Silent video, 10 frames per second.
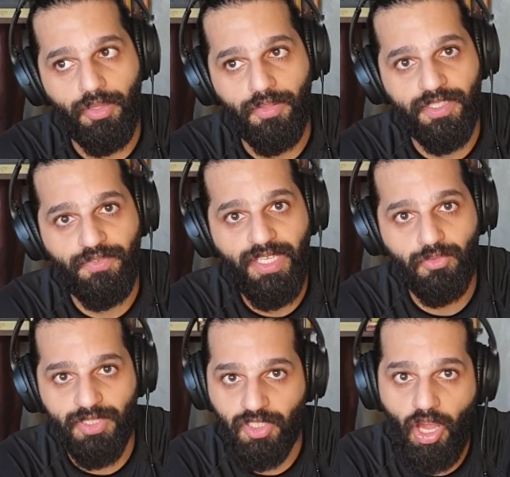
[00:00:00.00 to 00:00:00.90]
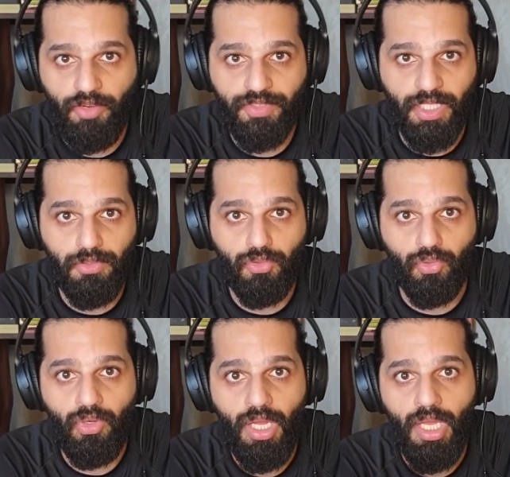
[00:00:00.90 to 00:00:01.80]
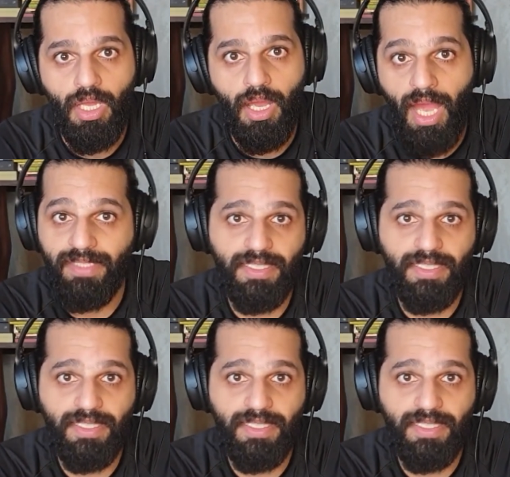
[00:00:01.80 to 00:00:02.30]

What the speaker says: Sphinx was carved into, has